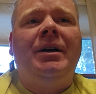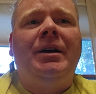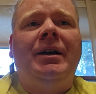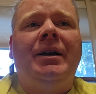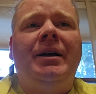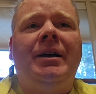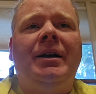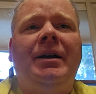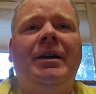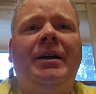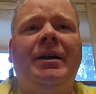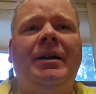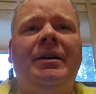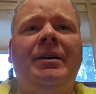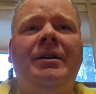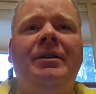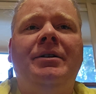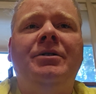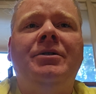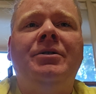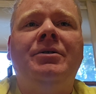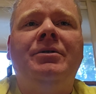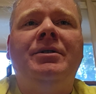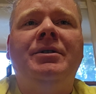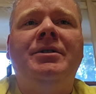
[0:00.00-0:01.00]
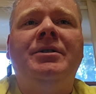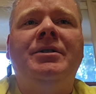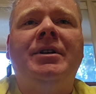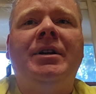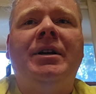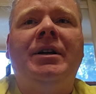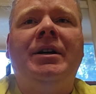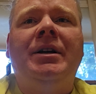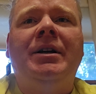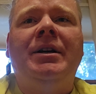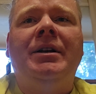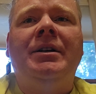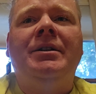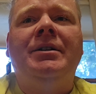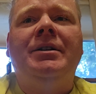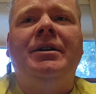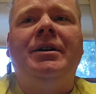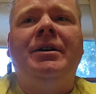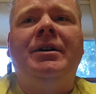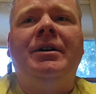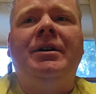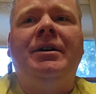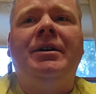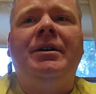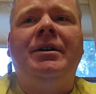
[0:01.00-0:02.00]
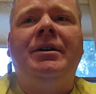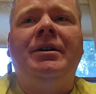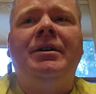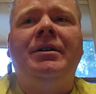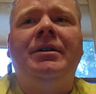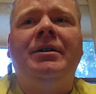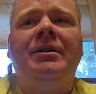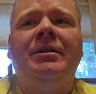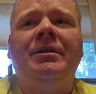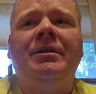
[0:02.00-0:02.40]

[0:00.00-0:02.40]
And you decide that